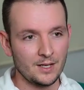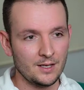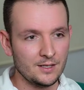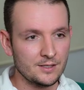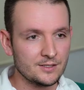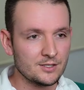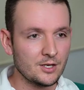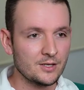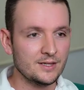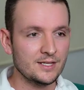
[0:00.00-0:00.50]

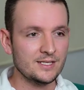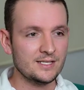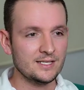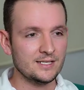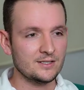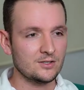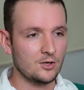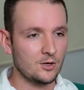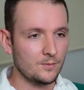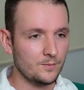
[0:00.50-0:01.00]
So in this
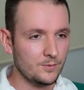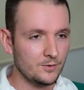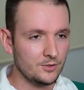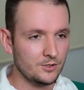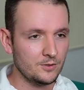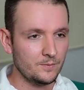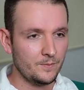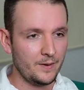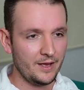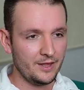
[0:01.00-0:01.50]
example,
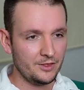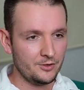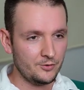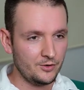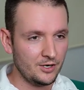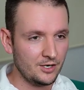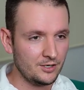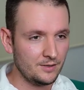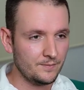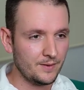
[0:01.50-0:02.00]
you pay
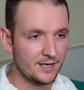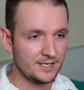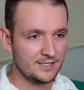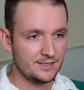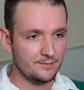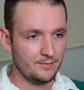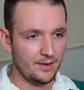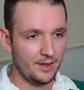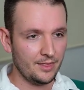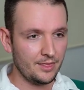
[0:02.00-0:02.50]
$300 a
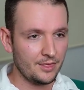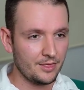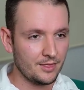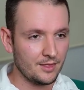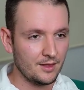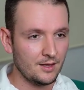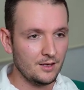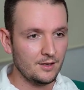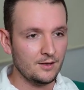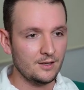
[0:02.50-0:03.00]
month.
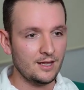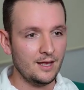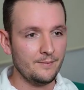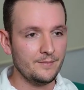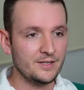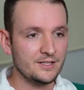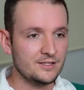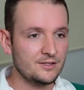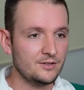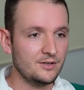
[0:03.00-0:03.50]
That
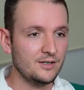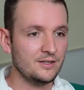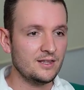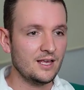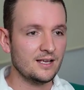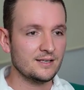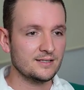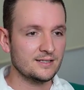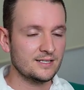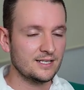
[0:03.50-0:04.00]
means
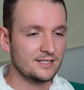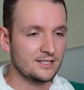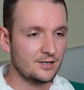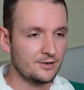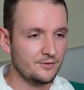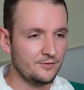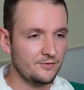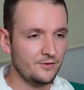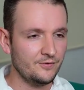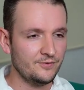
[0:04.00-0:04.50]

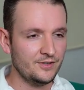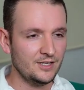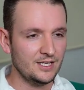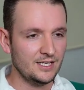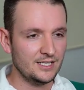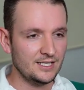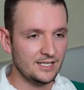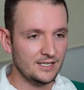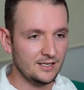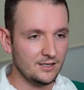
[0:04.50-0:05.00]
$3,650
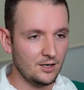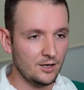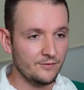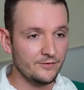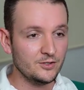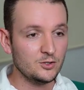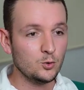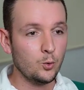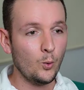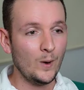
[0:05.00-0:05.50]
a year over
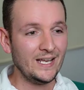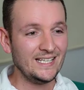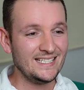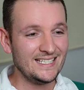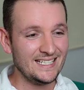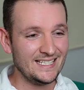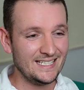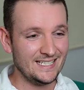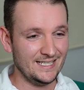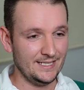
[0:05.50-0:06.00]

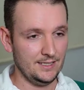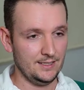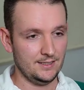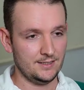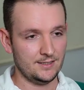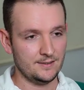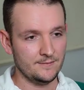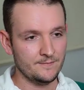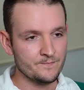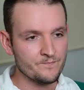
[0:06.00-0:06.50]
20
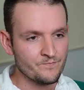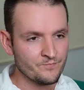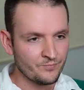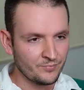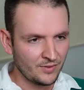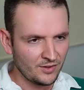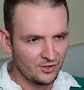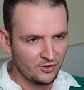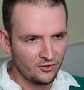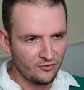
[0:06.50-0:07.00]
years.
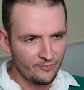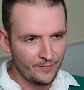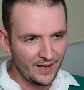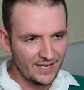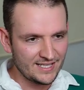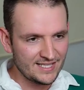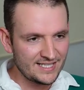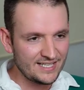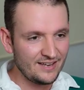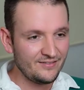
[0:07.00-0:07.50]
You've paid
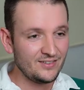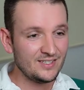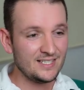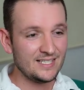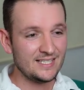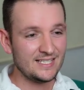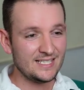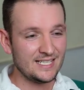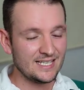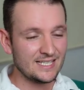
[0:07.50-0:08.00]

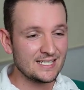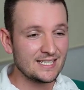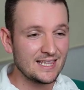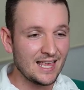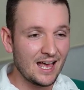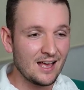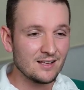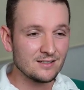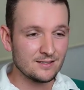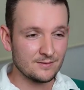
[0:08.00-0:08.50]

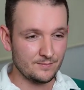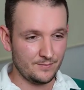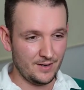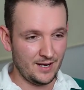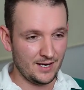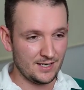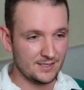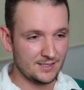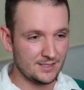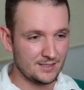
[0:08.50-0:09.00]

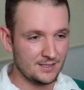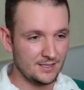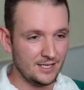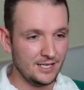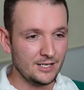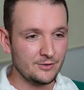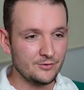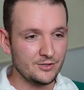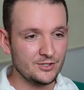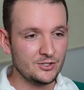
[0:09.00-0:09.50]
$76,000.
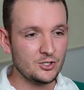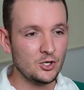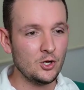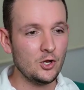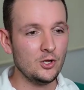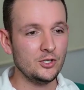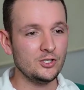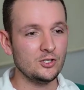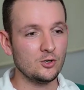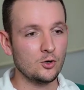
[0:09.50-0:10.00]
In
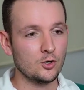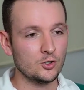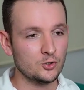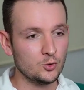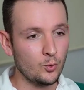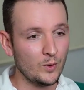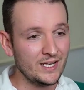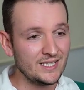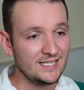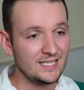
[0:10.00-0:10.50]
return, you got
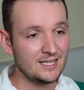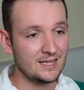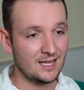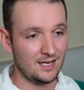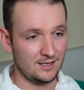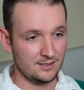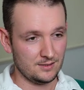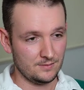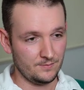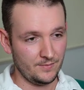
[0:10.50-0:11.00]

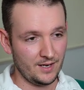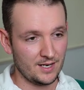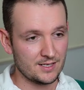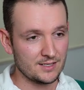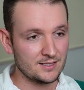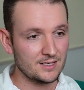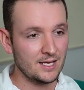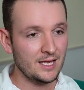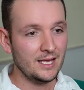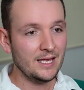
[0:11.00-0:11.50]

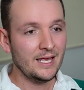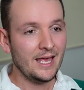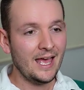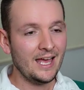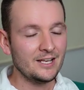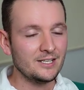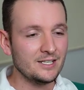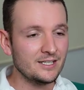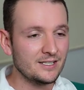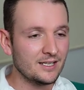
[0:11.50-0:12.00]
$20,000.
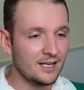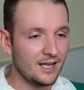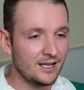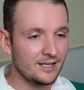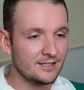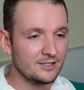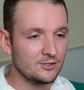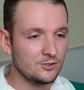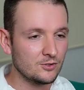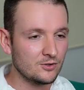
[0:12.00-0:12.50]

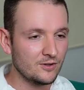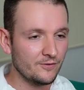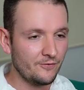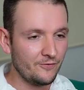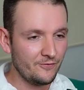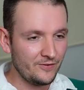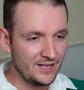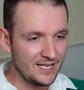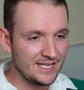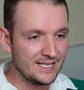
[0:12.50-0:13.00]
And the
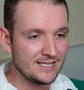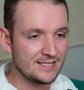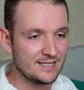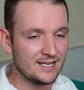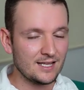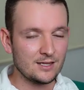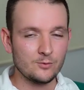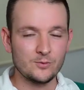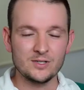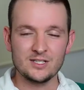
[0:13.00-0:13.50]
fees, in
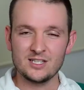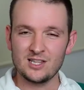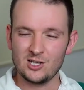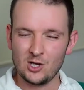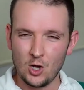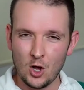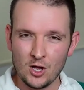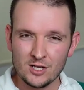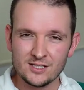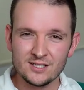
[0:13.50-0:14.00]
other words, the
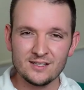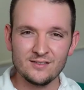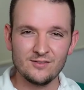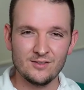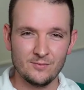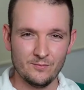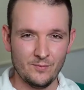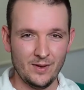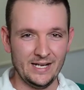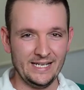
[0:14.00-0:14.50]
cost of the
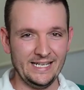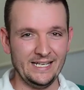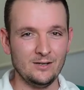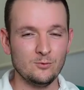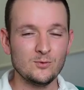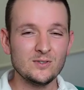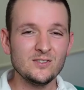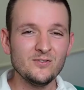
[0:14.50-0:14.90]
money was